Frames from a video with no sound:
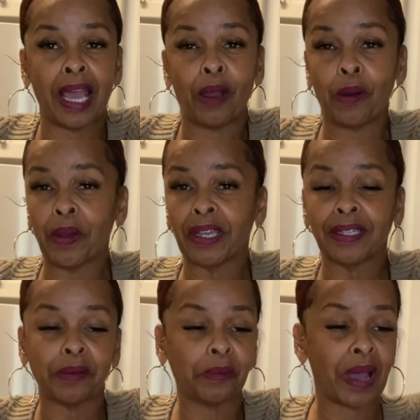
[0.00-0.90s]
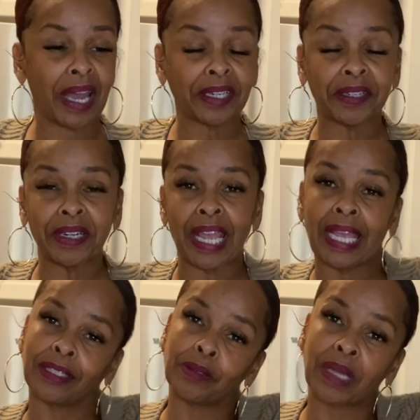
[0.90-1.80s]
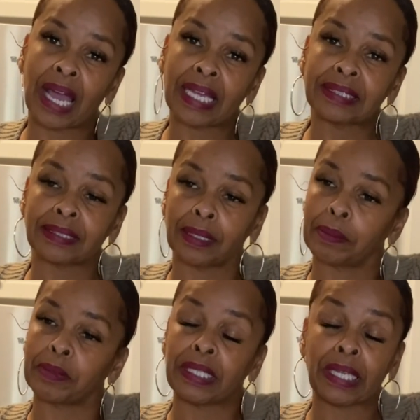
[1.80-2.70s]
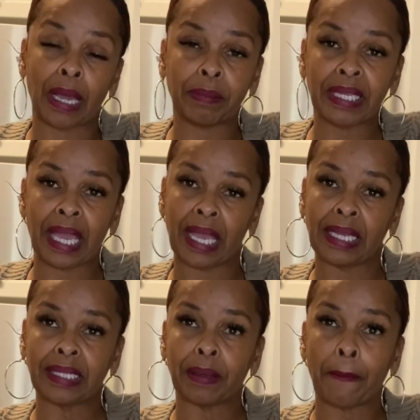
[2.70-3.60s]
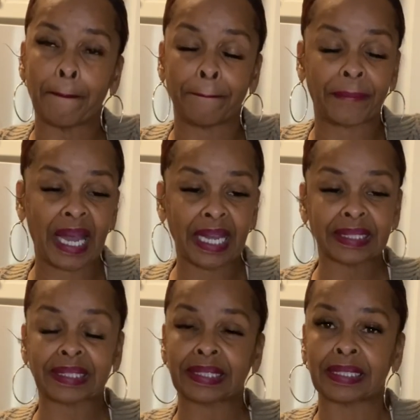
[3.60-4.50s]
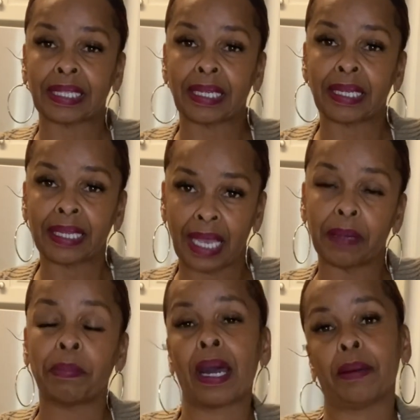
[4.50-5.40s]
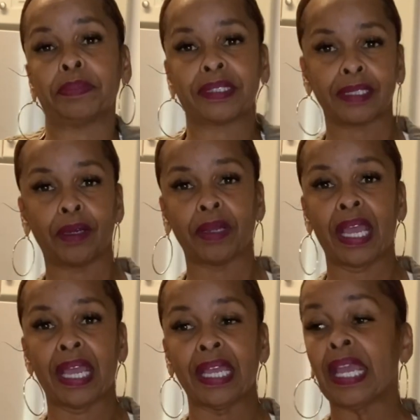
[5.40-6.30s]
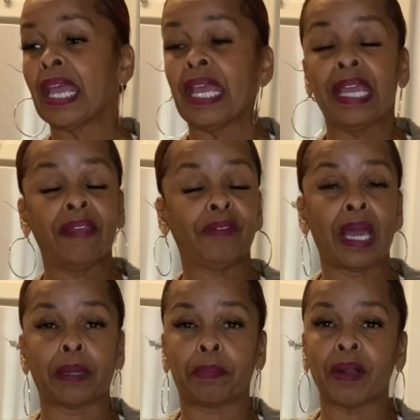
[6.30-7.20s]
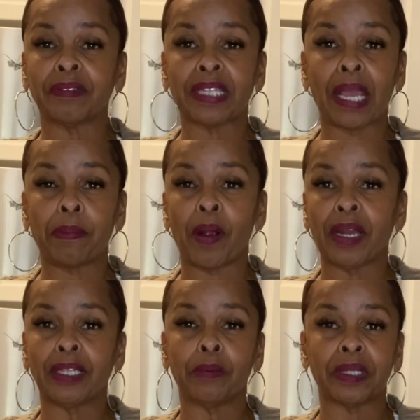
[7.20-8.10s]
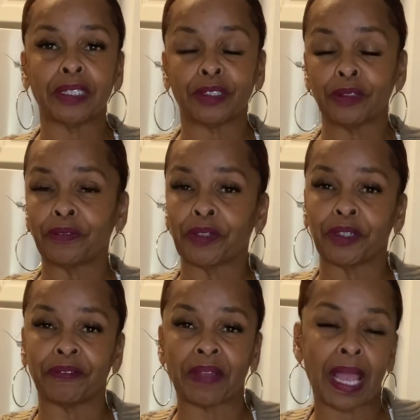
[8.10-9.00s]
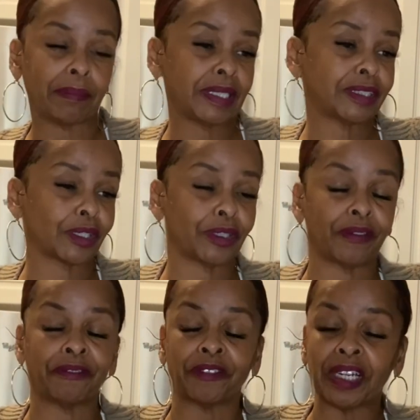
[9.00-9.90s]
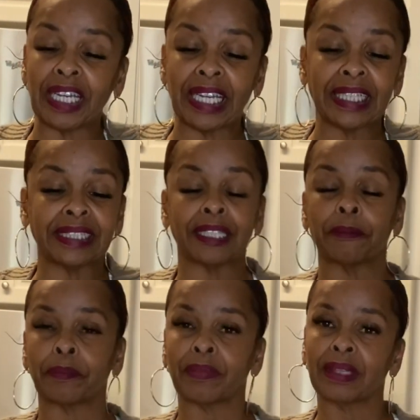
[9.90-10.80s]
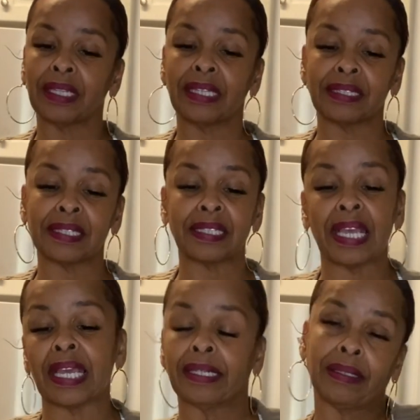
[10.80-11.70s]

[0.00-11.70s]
oil and water, and you got some yummy cake box cake pops, okay? You got a birthday party you want to do for your families or your friends, then this is it,